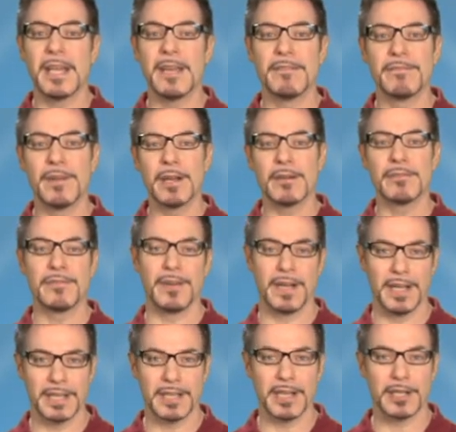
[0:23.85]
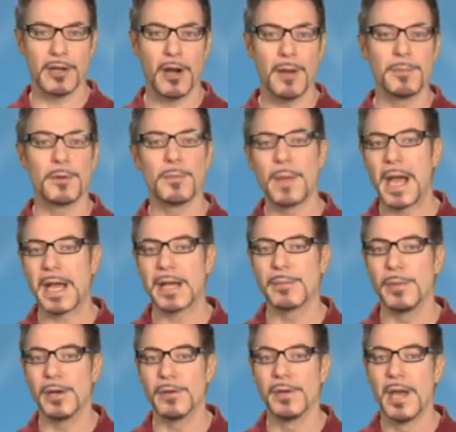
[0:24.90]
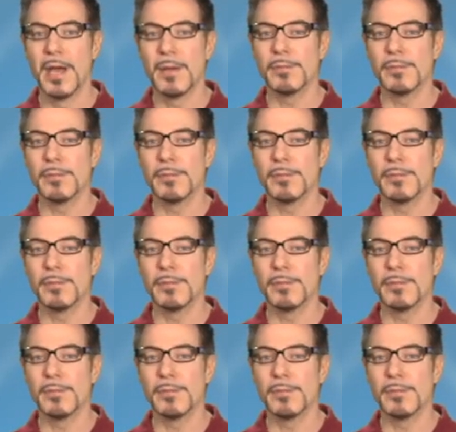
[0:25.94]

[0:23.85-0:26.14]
and verifying a copper backbone